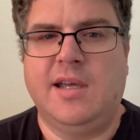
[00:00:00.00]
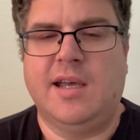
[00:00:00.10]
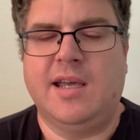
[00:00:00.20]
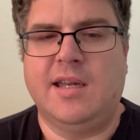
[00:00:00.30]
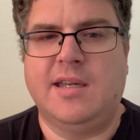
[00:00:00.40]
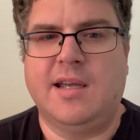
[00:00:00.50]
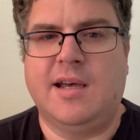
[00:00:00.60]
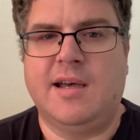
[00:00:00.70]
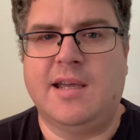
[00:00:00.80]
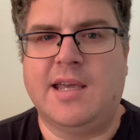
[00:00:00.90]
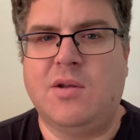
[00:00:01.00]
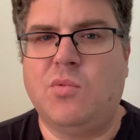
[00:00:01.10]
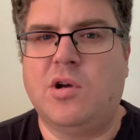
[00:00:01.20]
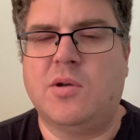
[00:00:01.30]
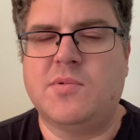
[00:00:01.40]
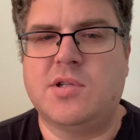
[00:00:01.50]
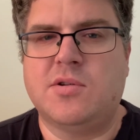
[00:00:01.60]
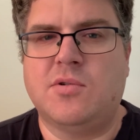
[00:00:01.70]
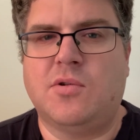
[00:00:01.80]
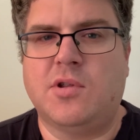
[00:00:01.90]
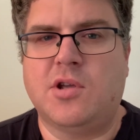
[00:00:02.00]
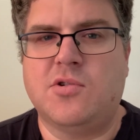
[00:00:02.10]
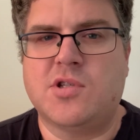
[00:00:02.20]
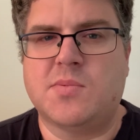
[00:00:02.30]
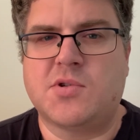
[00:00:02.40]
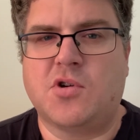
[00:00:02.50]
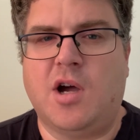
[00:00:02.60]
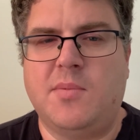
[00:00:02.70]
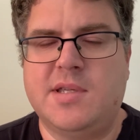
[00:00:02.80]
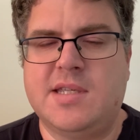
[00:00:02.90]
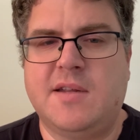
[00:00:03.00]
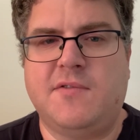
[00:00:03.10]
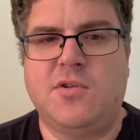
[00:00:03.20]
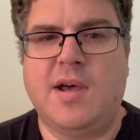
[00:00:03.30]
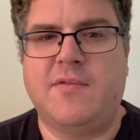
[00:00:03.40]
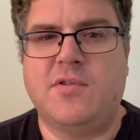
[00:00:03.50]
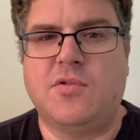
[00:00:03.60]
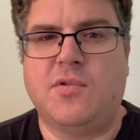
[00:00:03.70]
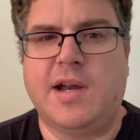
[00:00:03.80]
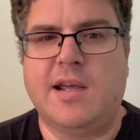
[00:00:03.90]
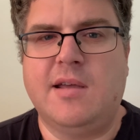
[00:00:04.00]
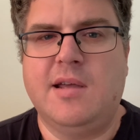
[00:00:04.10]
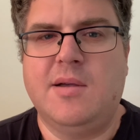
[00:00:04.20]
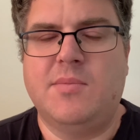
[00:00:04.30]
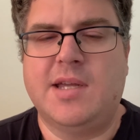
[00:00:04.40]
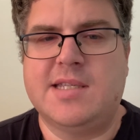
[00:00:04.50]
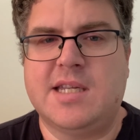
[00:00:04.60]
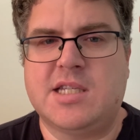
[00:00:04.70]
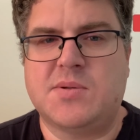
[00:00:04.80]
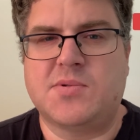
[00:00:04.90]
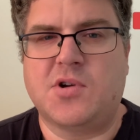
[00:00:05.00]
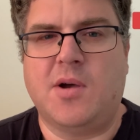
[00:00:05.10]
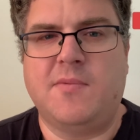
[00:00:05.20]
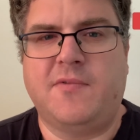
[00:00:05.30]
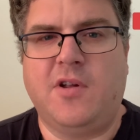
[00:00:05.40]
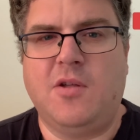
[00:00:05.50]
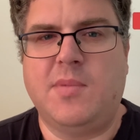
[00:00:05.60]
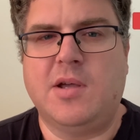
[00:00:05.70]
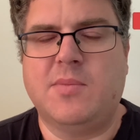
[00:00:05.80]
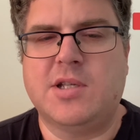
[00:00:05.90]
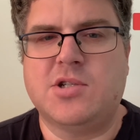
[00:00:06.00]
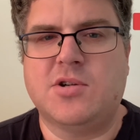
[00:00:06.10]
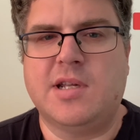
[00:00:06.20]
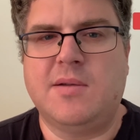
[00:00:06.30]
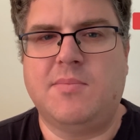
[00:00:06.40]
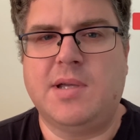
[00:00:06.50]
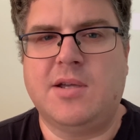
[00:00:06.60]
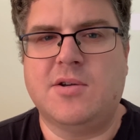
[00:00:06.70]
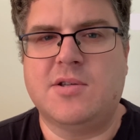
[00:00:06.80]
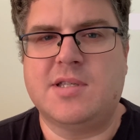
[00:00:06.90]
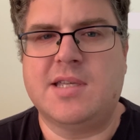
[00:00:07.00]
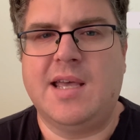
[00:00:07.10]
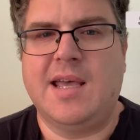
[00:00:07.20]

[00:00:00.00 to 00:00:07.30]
And uh, again, welcome to all the new subscribers. And if you haven't already, please hit subscribe and follow me on my journey because